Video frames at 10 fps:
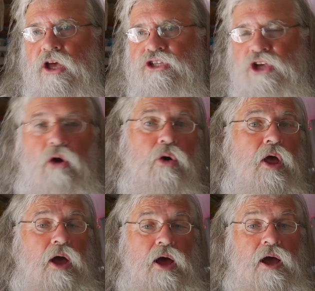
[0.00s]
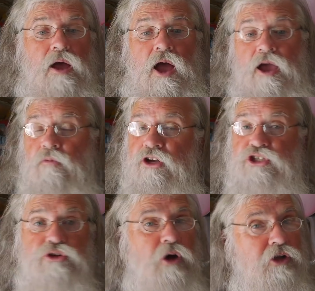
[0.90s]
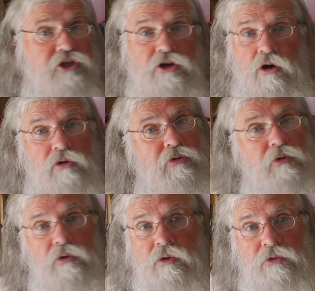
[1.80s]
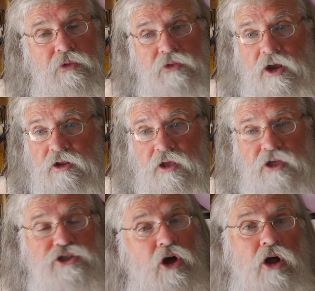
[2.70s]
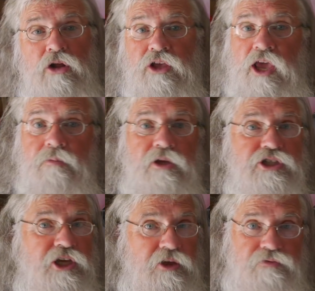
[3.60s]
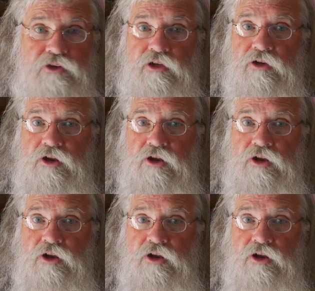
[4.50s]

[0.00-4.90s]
So I want you all to know that it's all came as a gift.